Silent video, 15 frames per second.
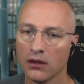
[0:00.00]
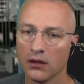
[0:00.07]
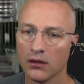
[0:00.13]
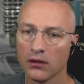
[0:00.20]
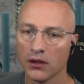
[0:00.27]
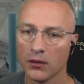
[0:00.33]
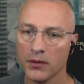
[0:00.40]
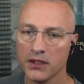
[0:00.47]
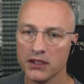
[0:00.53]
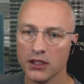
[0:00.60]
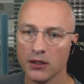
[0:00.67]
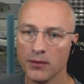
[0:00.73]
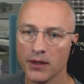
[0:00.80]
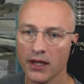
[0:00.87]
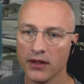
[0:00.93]
Can we see
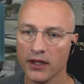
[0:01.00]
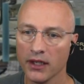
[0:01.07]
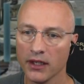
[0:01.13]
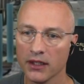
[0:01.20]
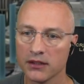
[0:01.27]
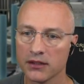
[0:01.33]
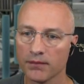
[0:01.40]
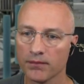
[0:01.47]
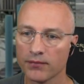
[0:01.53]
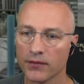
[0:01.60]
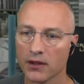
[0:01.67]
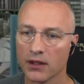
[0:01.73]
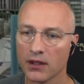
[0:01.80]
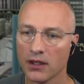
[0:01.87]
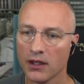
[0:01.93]
him yet? There he is.
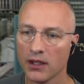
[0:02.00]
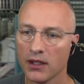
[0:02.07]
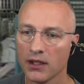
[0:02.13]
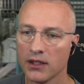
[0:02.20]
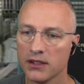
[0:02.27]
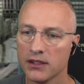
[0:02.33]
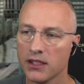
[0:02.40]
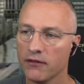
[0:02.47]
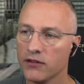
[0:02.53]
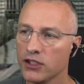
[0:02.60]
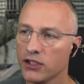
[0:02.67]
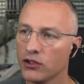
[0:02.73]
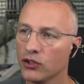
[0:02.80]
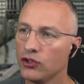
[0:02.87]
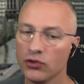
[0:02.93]

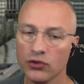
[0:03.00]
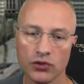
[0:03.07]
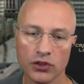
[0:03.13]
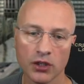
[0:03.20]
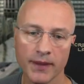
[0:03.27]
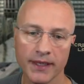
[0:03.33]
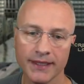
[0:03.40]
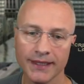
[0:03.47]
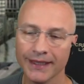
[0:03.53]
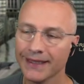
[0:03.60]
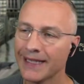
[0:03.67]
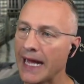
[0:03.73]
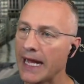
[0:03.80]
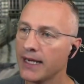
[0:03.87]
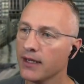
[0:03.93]
702 come into
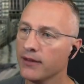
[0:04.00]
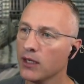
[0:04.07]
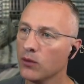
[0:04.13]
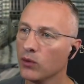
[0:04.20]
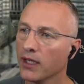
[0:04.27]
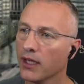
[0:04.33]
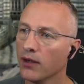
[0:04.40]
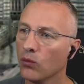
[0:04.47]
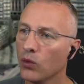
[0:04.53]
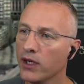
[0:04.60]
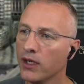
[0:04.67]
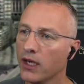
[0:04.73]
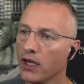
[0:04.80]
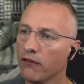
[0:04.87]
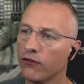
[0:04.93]
land, and then we'll get
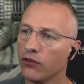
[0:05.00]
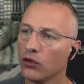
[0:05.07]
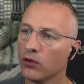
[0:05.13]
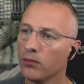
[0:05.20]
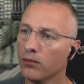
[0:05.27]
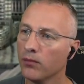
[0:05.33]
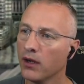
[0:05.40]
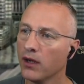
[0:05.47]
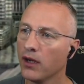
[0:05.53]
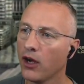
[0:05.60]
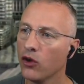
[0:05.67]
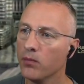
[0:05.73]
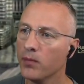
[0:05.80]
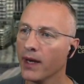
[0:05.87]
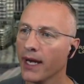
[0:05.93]
194
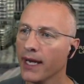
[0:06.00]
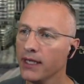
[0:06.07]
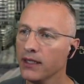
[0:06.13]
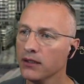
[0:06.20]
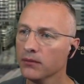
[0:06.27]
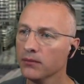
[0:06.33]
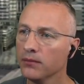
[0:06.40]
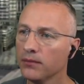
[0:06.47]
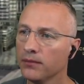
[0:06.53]
out behind him.